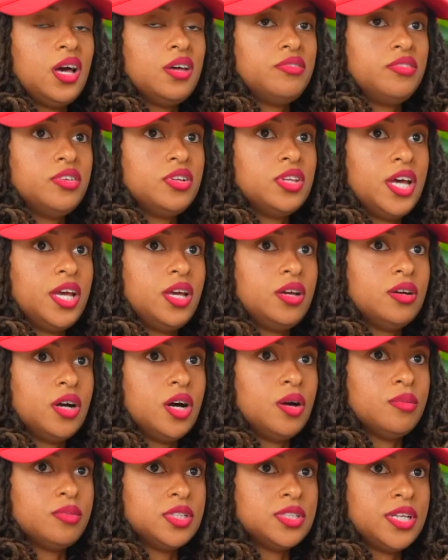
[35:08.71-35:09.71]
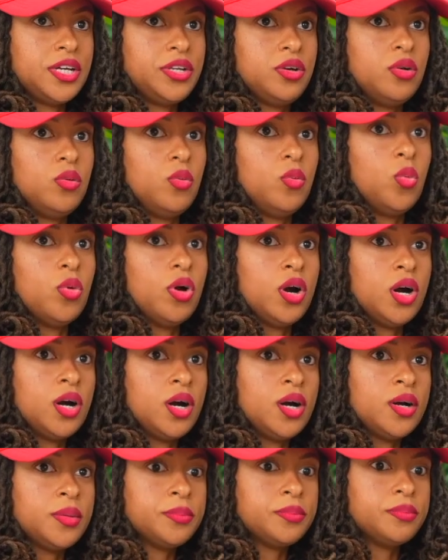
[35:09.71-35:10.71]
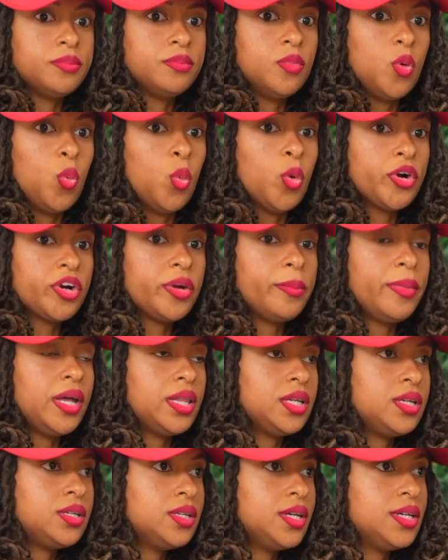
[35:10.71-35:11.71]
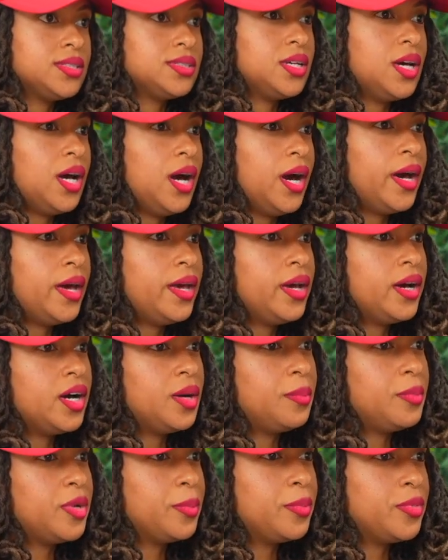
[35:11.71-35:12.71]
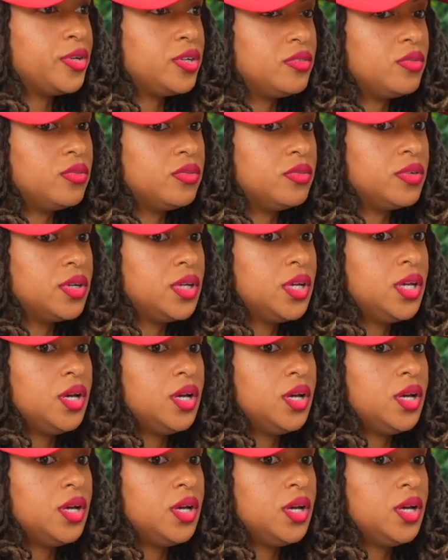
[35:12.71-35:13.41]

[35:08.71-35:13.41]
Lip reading: I feel like because I know watermelon has a high number of